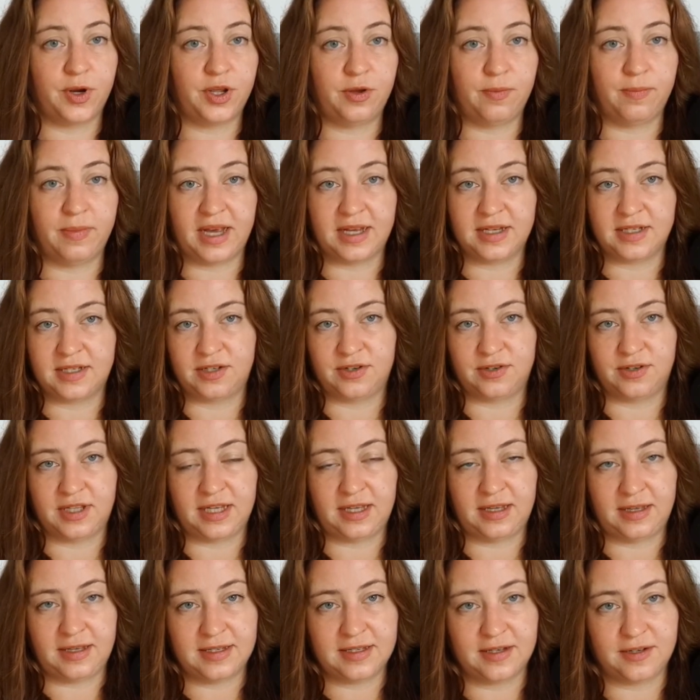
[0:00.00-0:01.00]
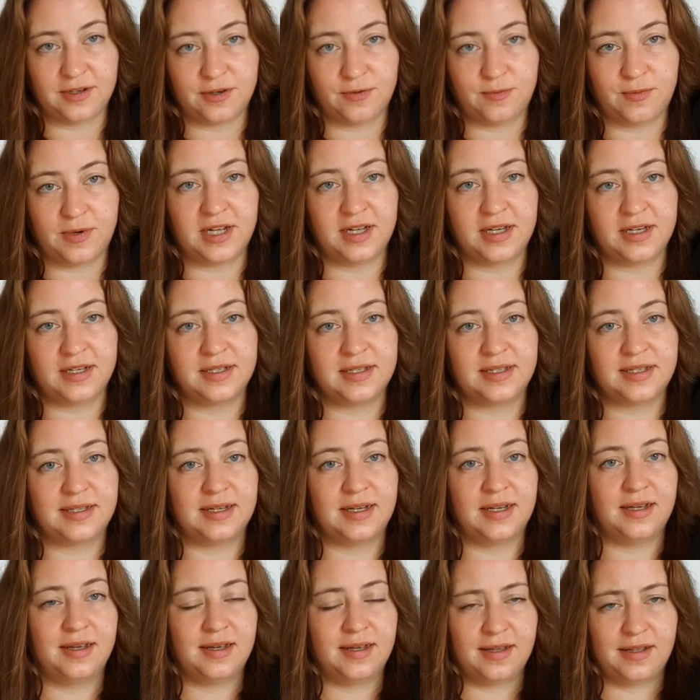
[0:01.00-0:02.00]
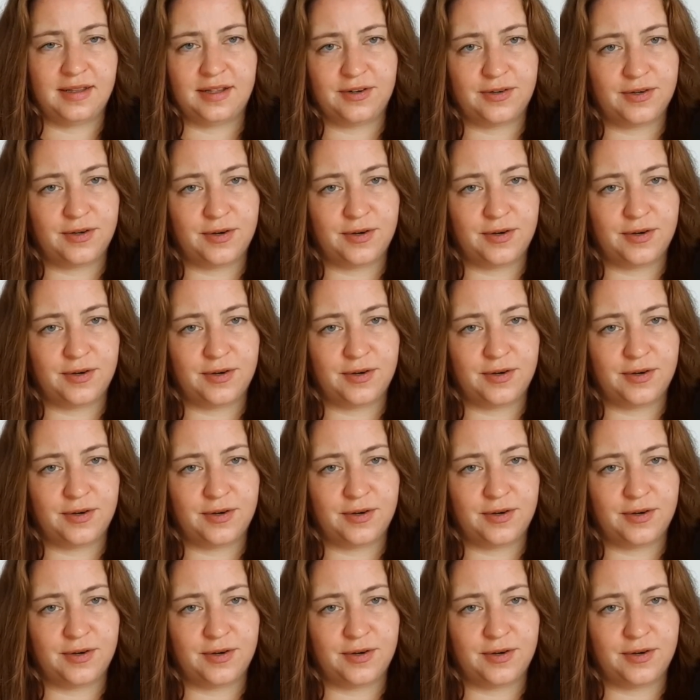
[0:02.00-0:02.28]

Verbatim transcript: you master the easier ones, they're